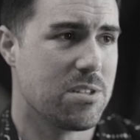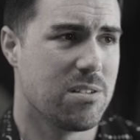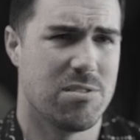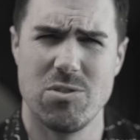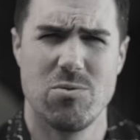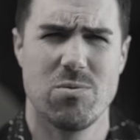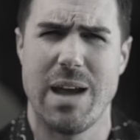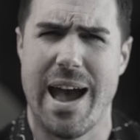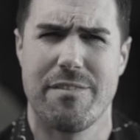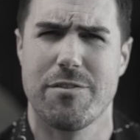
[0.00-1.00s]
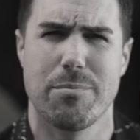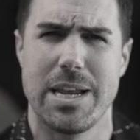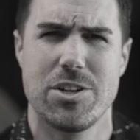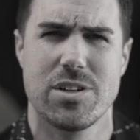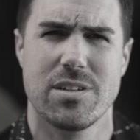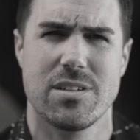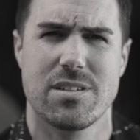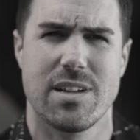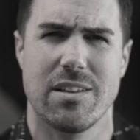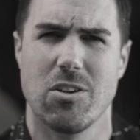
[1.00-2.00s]
to do
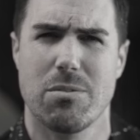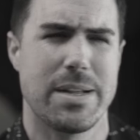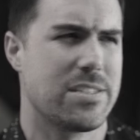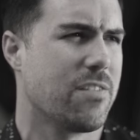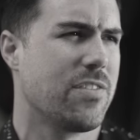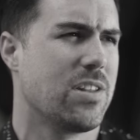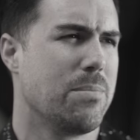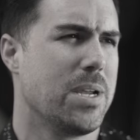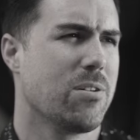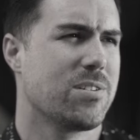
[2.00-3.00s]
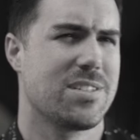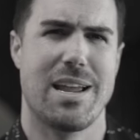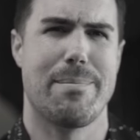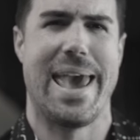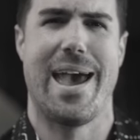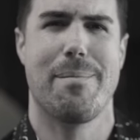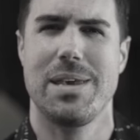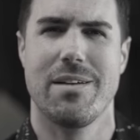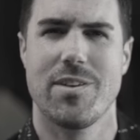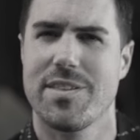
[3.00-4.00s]
affirmations and look myself in the mirror and say I'm
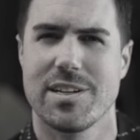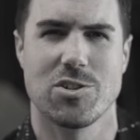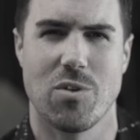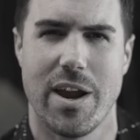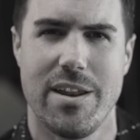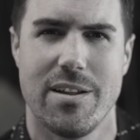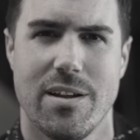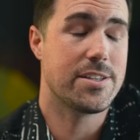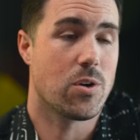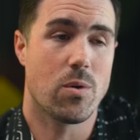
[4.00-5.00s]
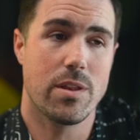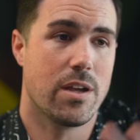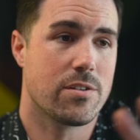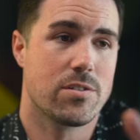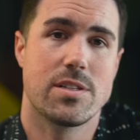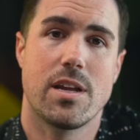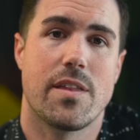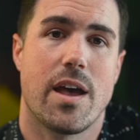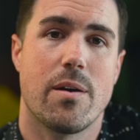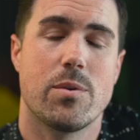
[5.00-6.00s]
happy, everything's great? I totally
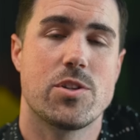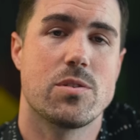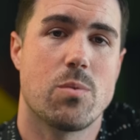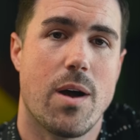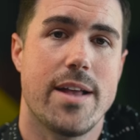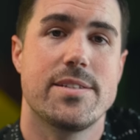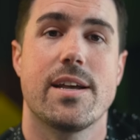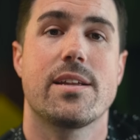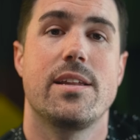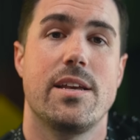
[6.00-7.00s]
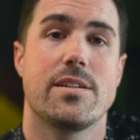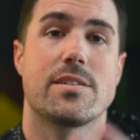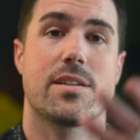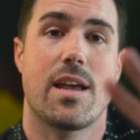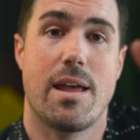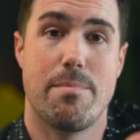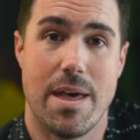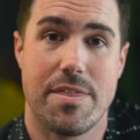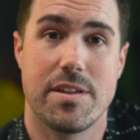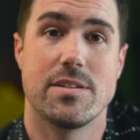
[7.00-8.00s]
understand that, which is why techniques and
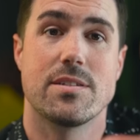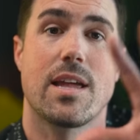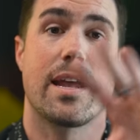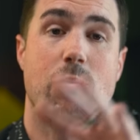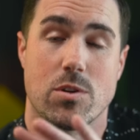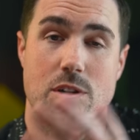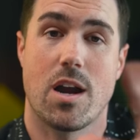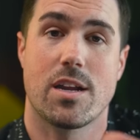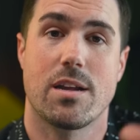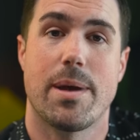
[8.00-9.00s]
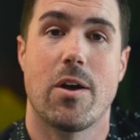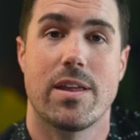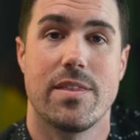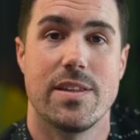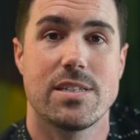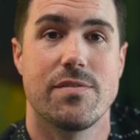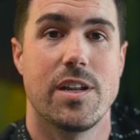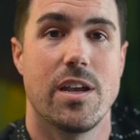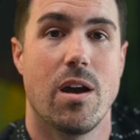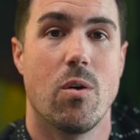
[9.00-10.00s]
methods like we're talking about in this
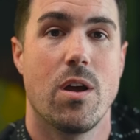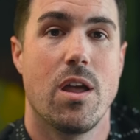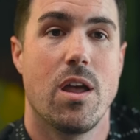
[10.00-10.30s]
video,